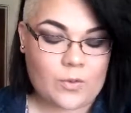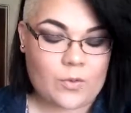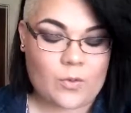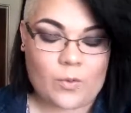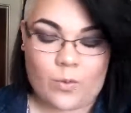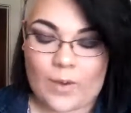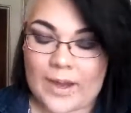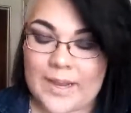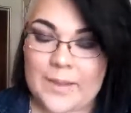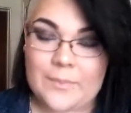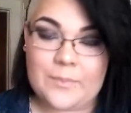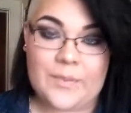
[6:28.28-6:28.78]

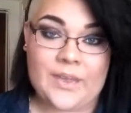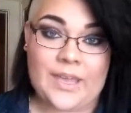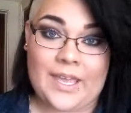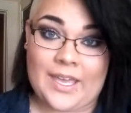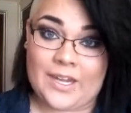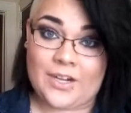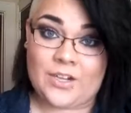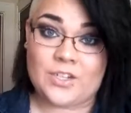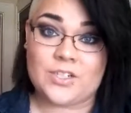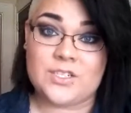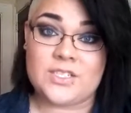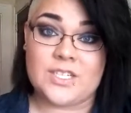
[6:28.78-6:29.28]
great
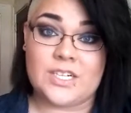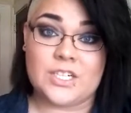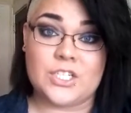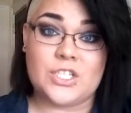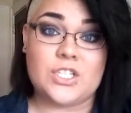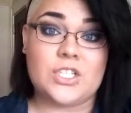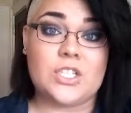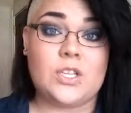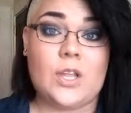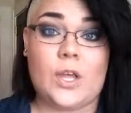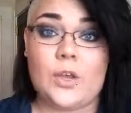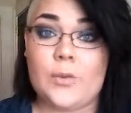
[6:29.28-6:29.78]
beginners. They're
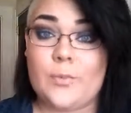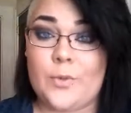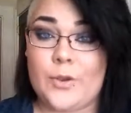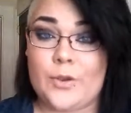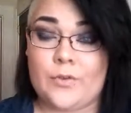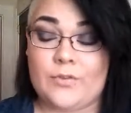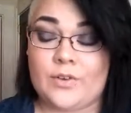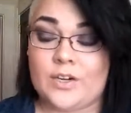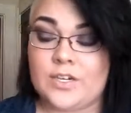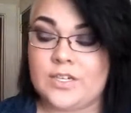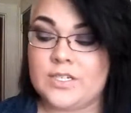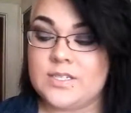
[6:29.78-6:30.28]
slow
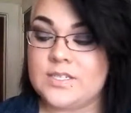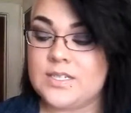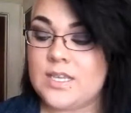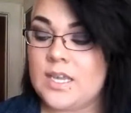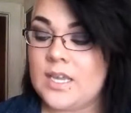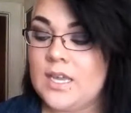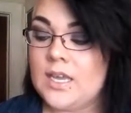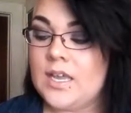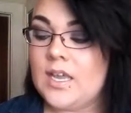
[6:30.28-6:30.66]
movers.